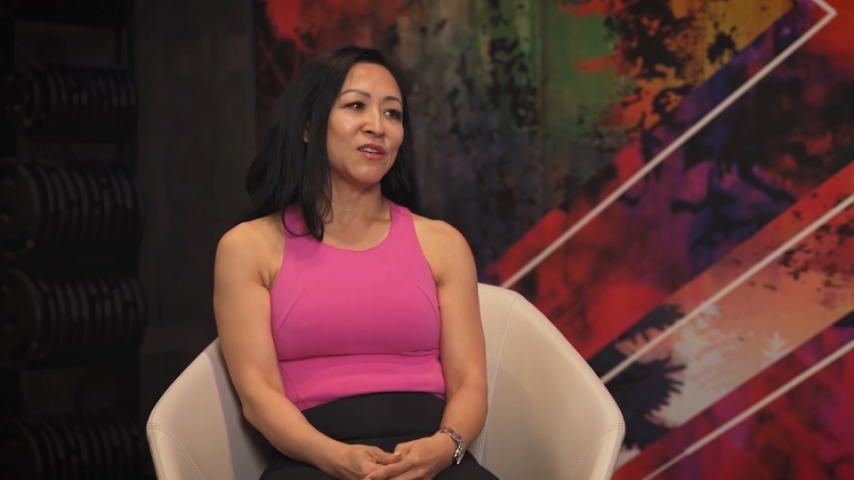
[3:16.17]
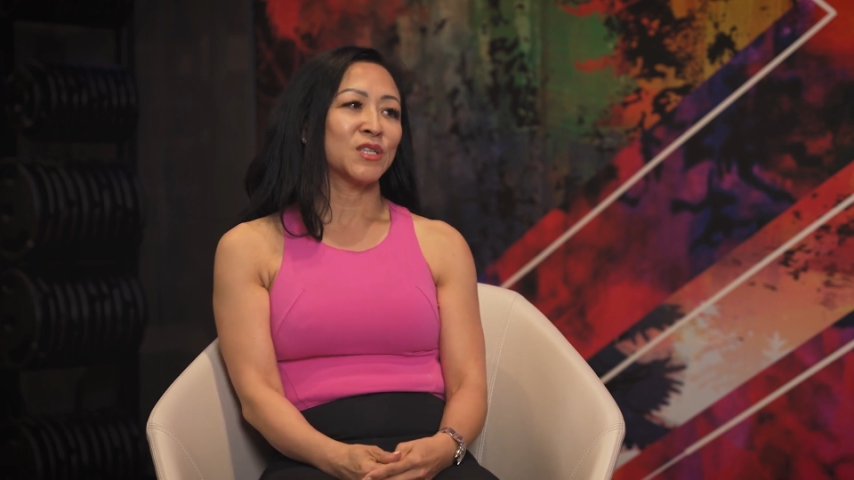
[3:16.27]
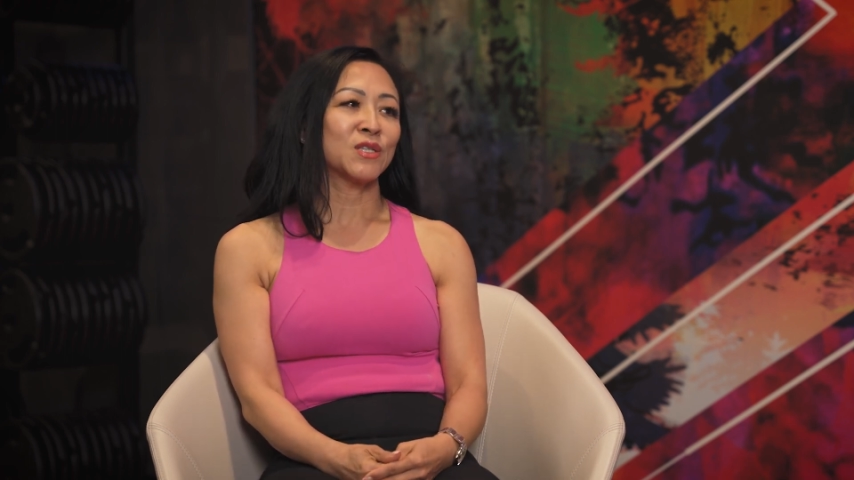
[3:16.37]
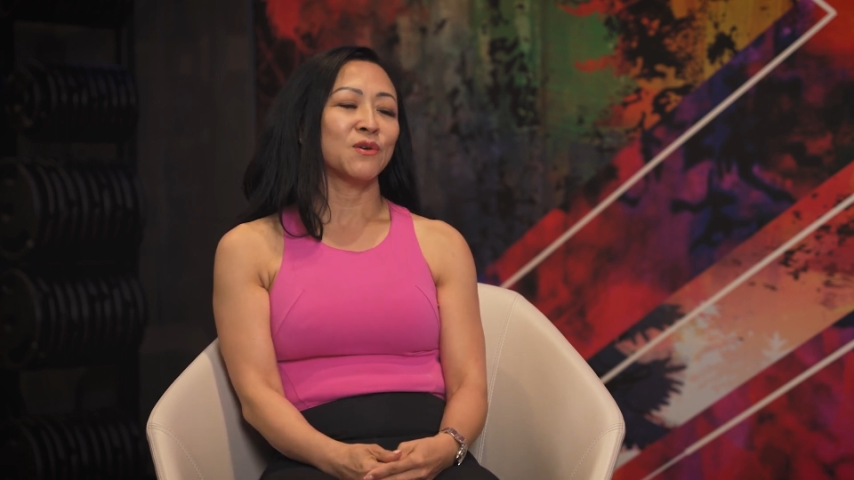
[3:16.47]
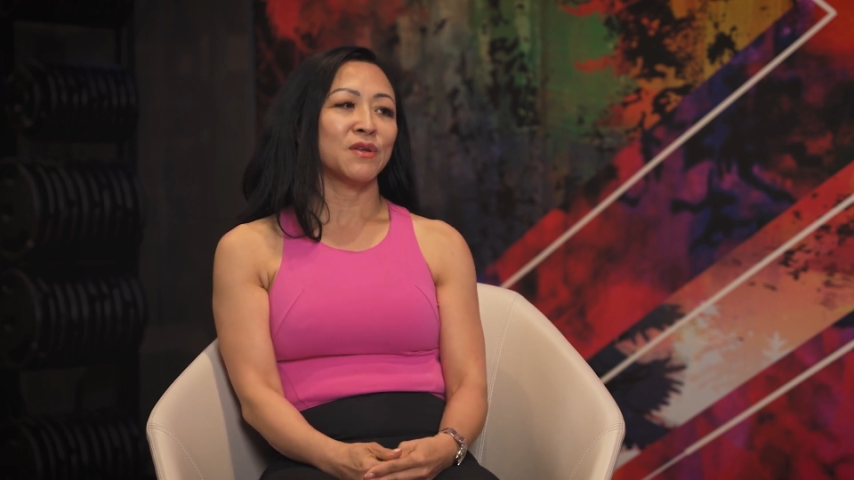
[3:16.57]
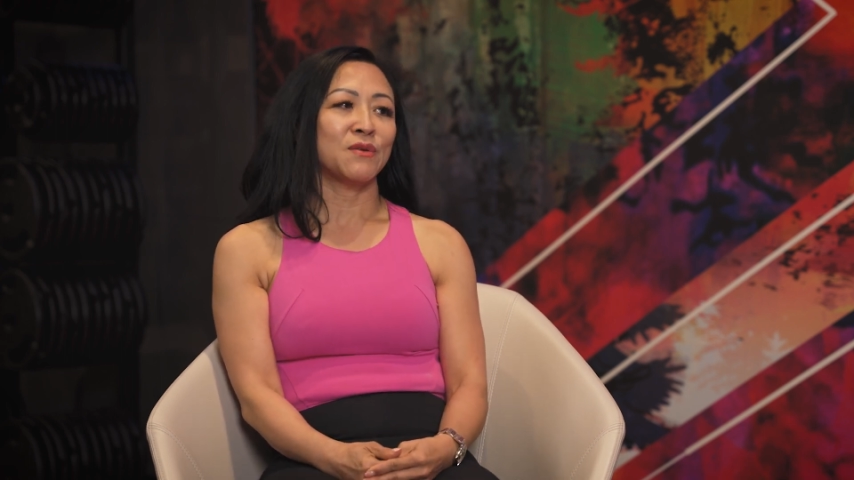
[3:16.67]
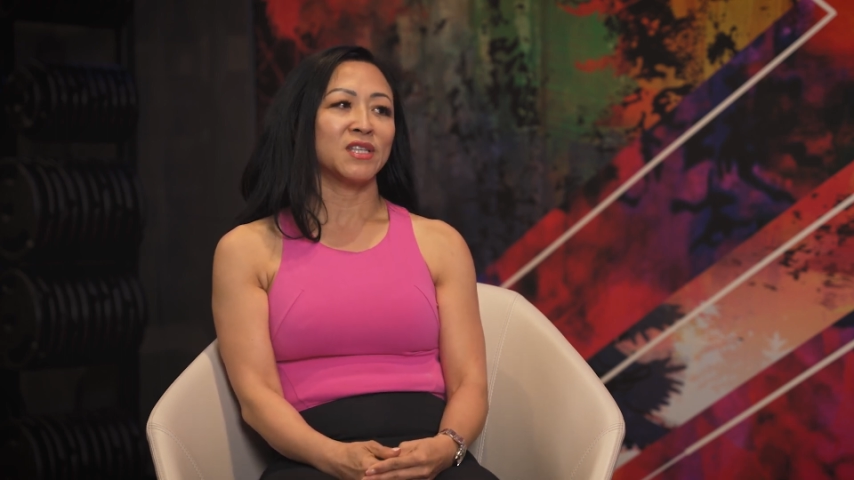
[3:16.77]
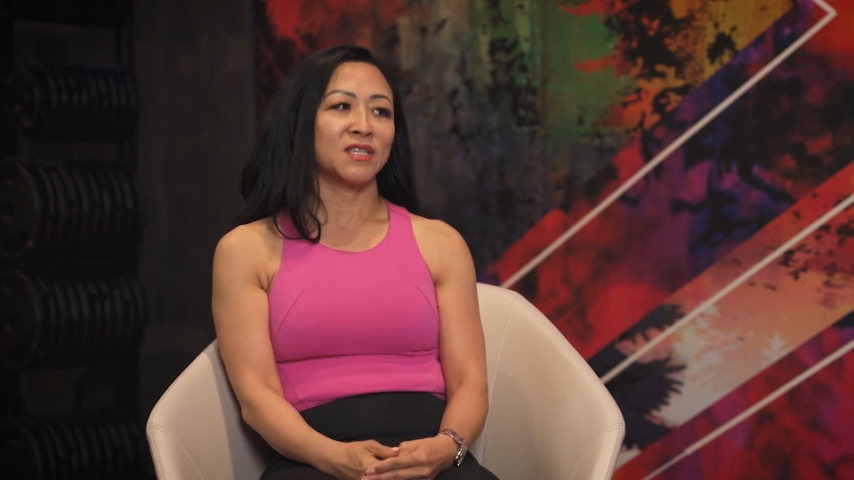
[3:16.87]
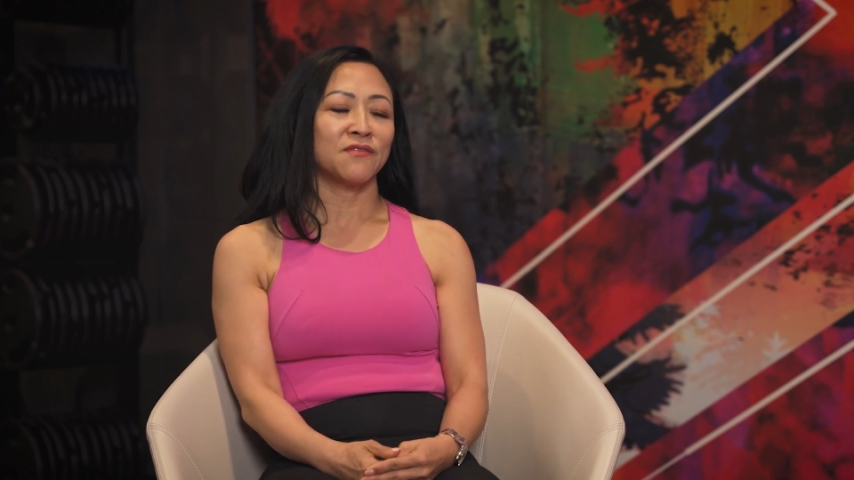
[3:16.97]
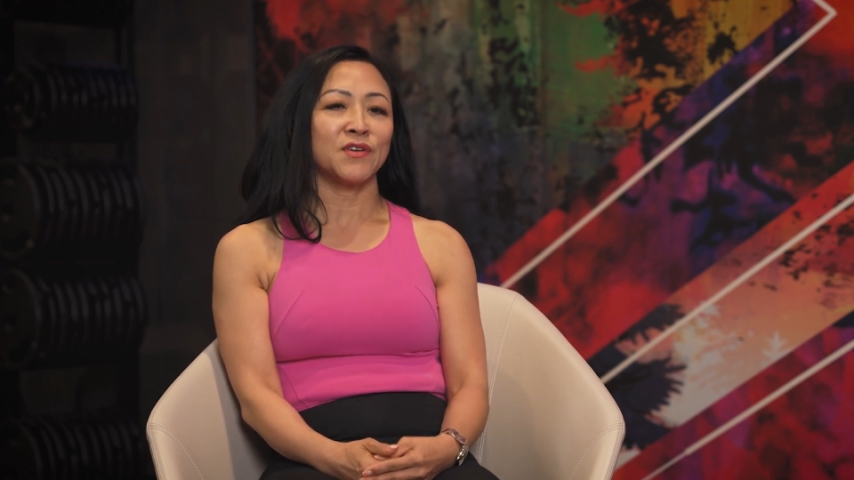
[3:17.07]
So it
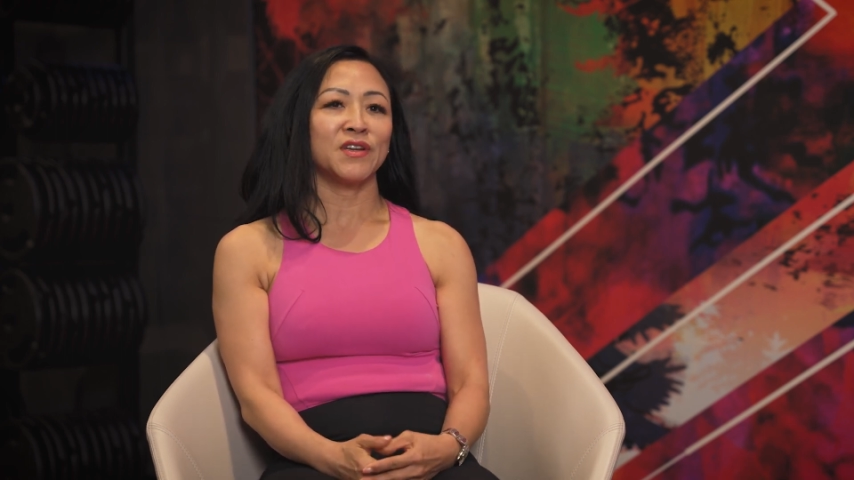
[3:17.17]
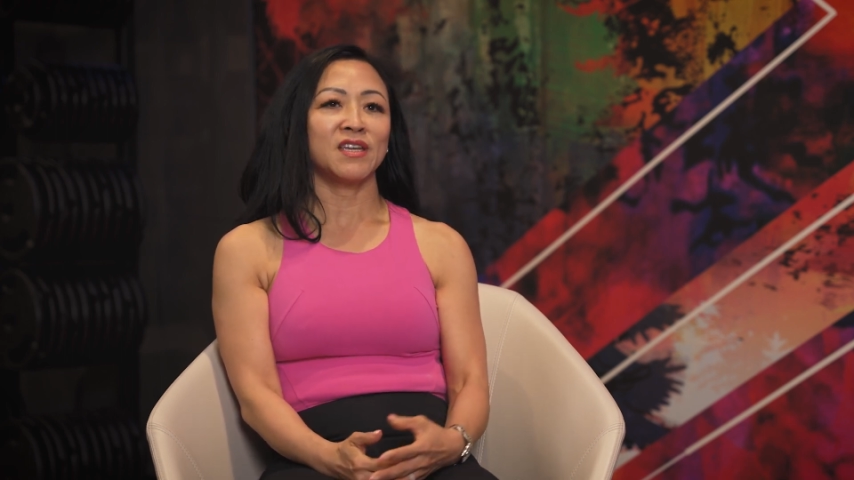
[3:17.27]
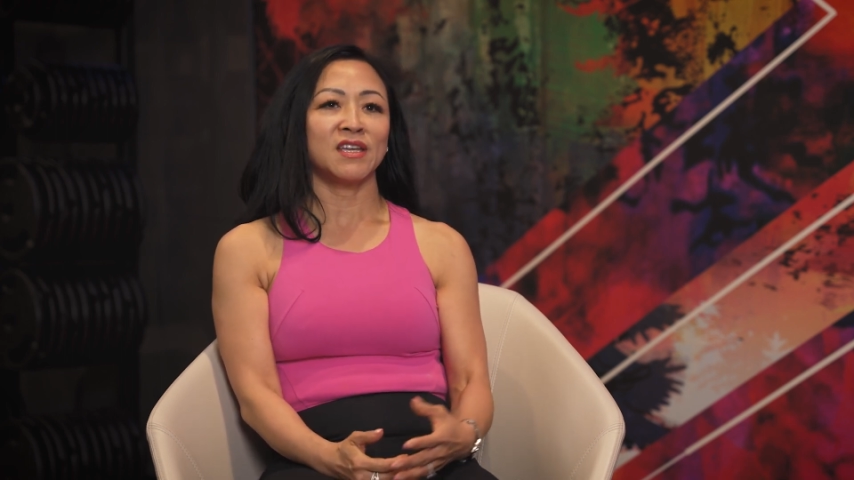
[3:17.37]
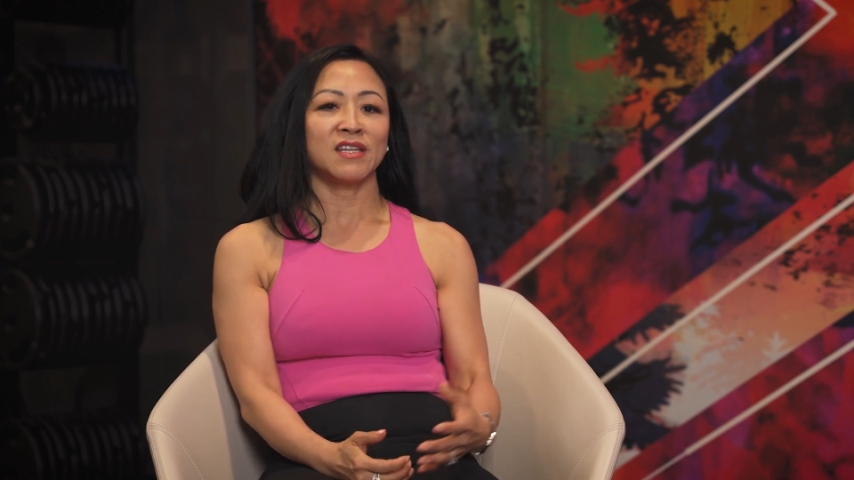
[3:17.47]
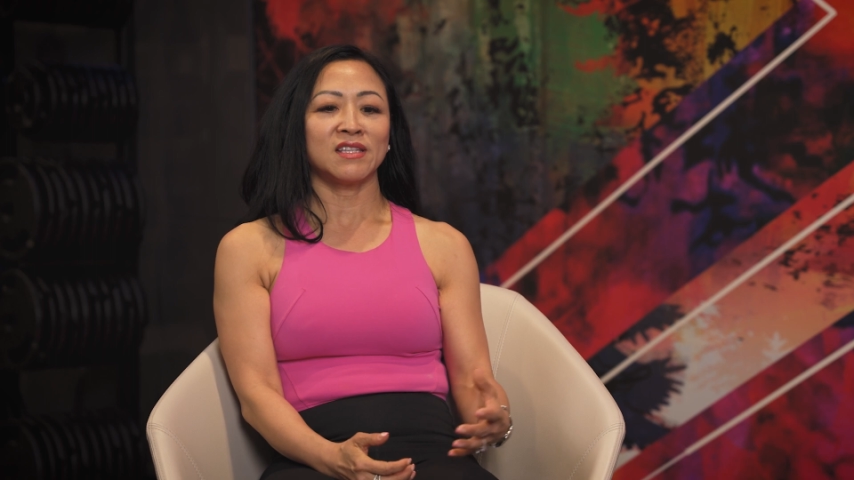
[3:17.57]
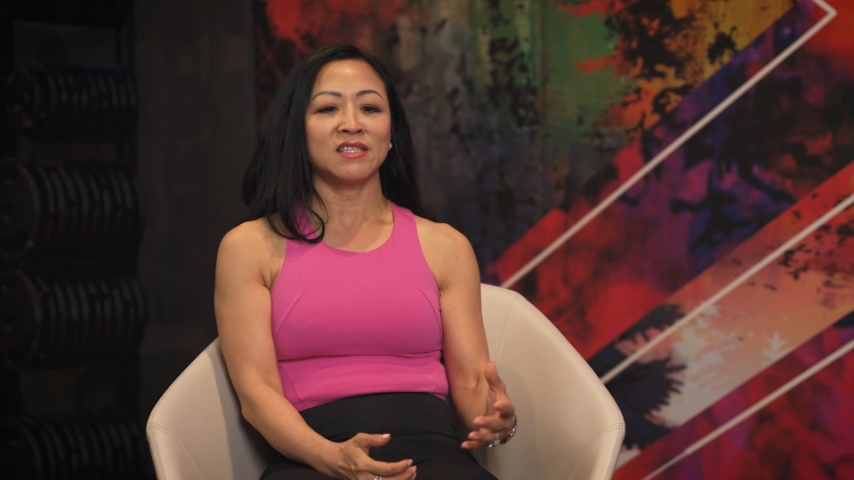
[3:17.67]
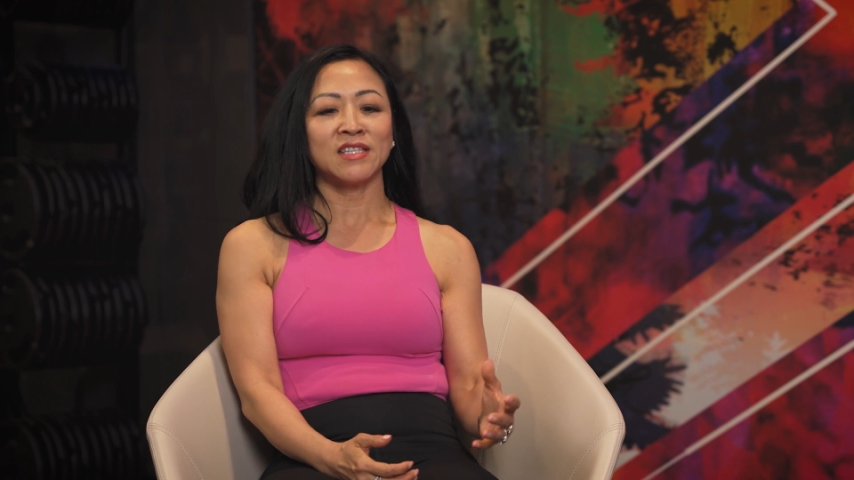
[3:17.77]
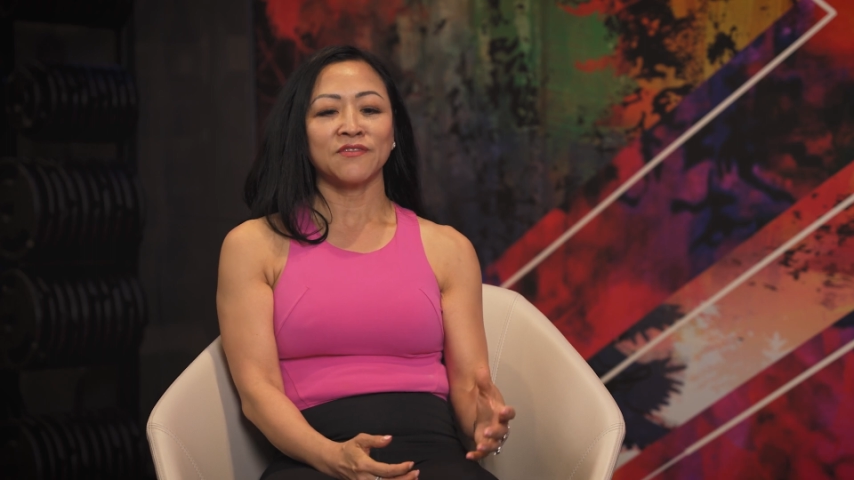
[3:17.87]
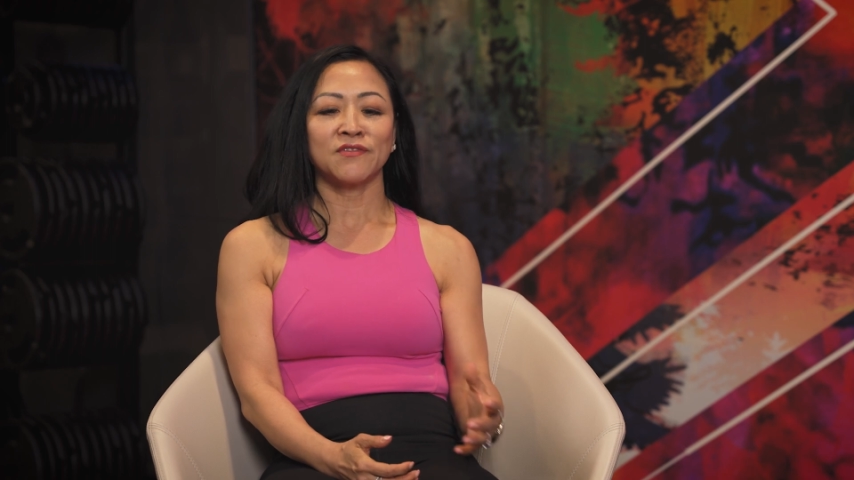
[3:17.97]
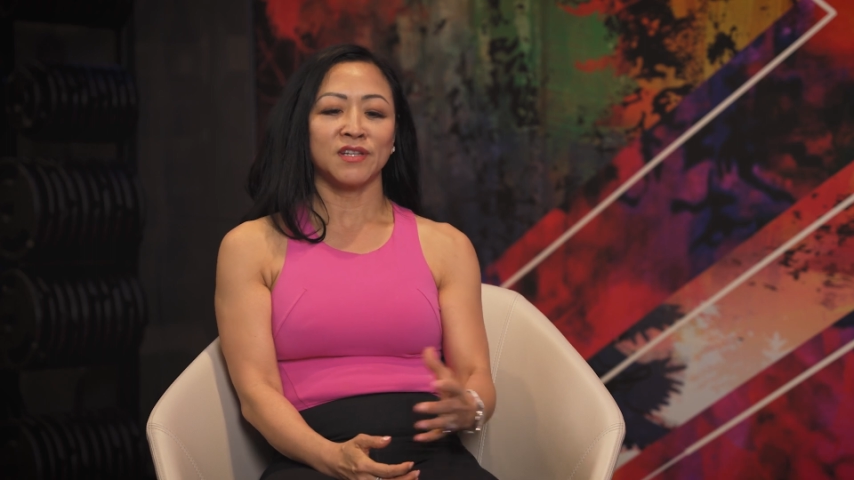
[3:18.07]
was a very
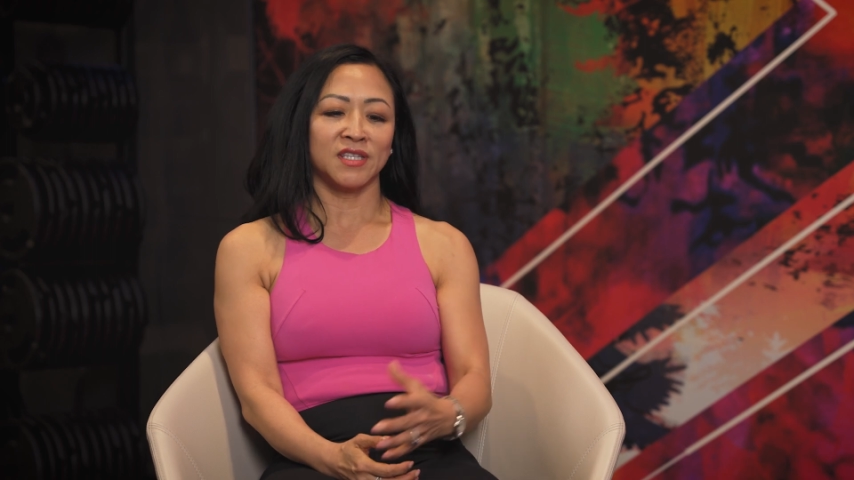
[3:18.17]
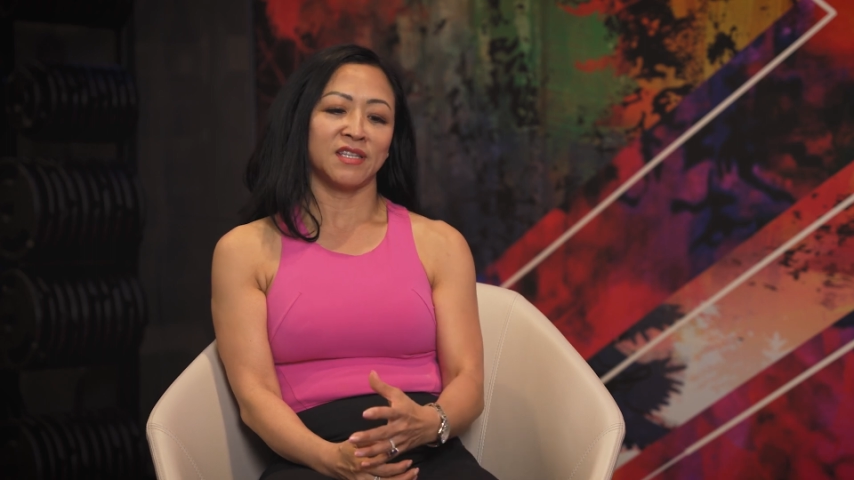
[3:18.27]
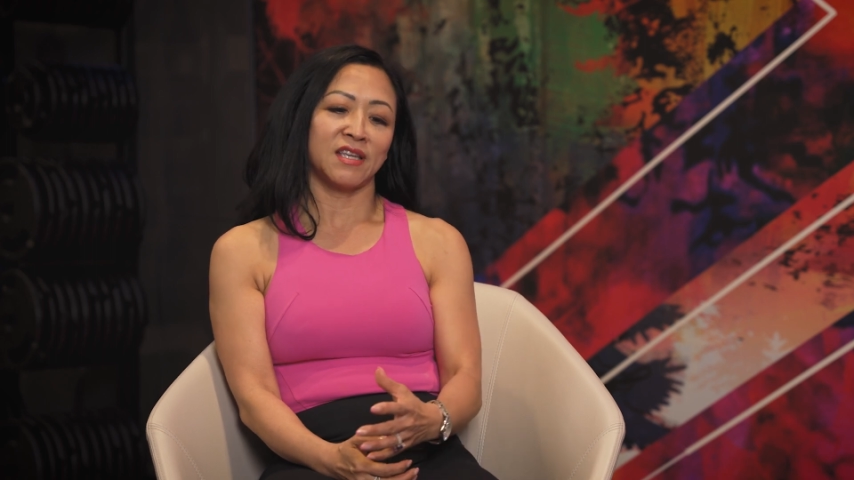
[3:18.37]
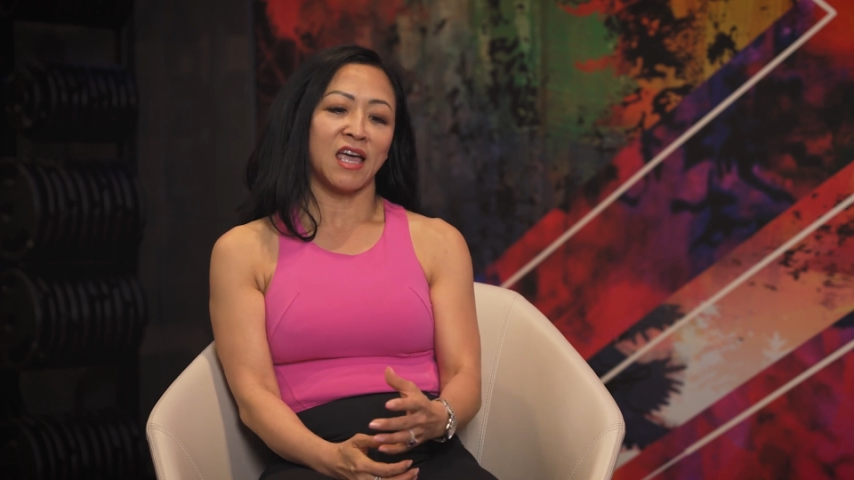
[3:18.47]
different